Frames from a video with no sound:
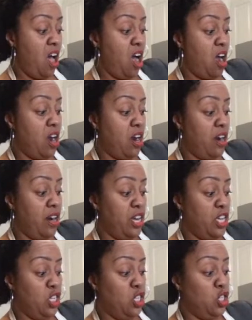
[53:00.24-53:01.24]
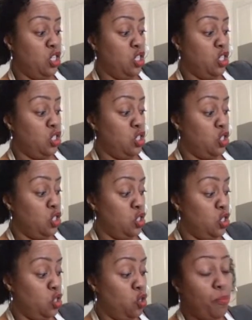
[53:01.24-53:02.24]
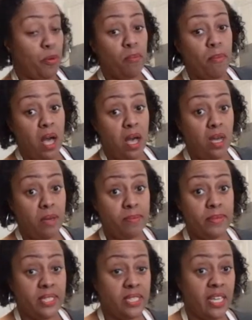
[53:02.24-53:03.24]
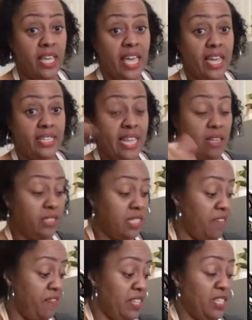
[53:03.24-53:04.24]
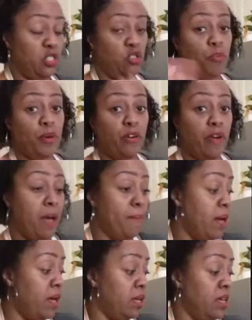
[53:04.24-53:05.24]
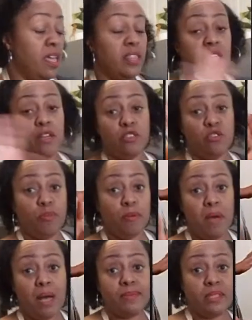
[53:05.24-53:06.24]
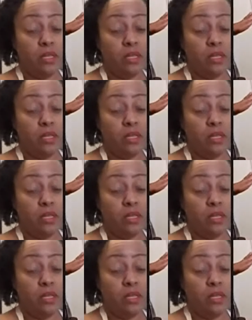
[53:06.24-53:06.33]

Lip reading: are super moms, and now Stephanie is super grandma. They are super moms